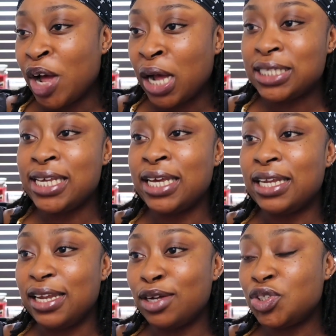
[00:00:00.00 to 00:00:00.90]

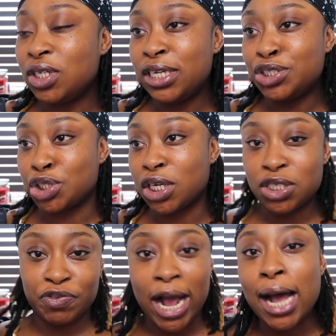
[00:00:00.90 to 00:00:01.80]
13 literally
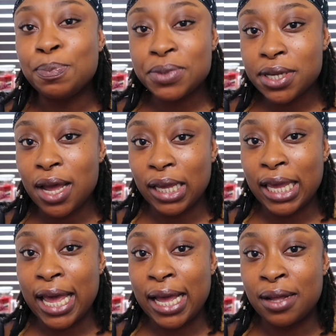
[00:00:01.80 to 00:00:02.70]
just wrapped,
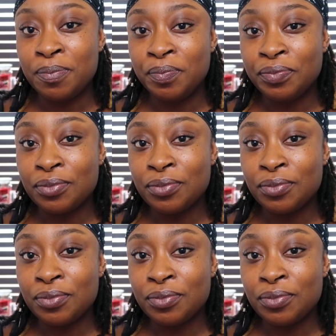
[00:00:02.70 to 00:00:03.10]
okay?